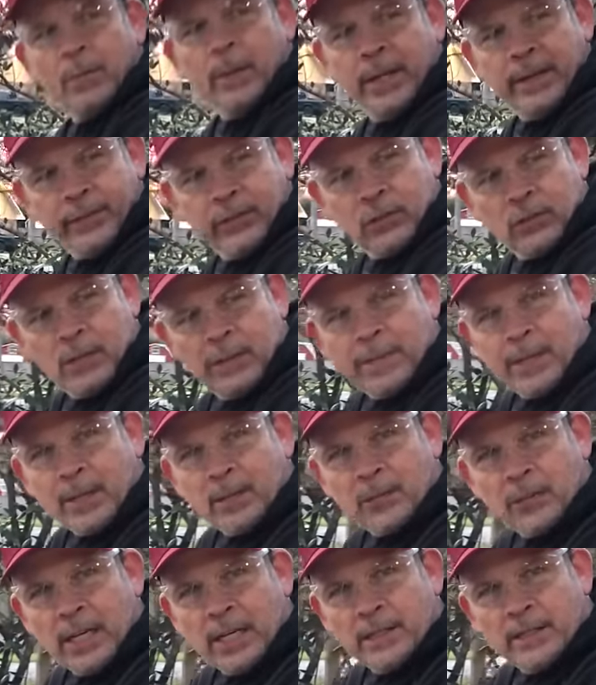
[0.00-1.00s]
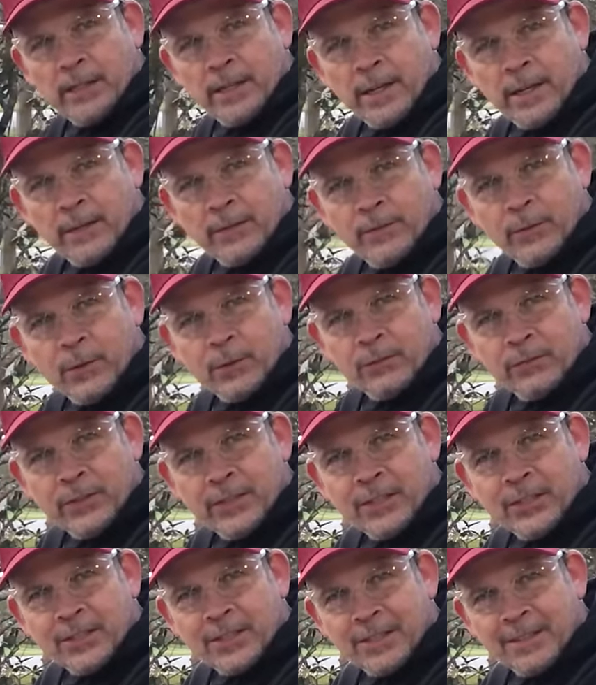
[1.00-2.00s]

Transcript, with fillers: You might have to sleep outside tonight if we don't finish